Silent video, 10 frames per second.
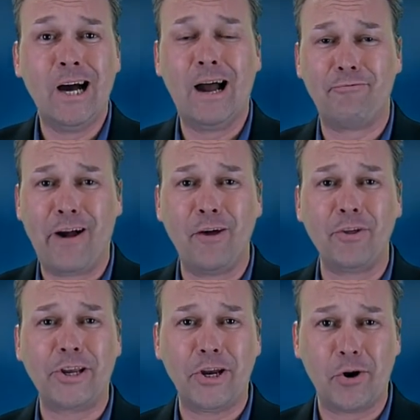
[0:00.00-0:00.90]
"I
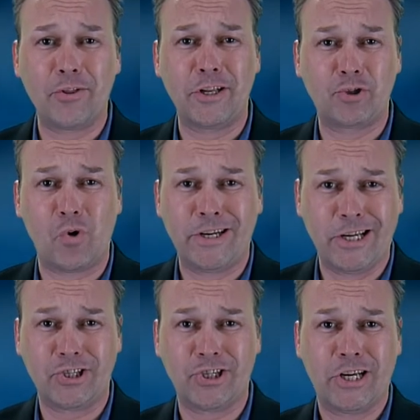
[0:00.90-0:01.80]
found the cure of the
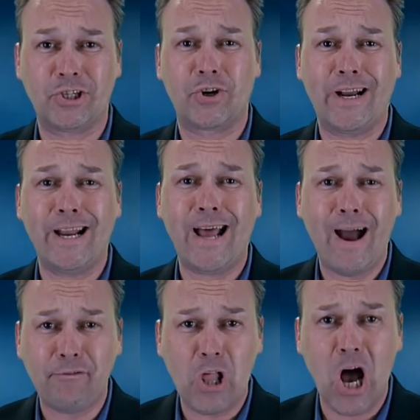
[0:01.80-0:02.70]
20th century, and
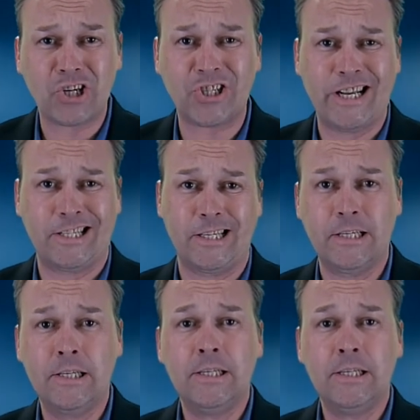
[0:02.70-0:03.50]
I've lost it."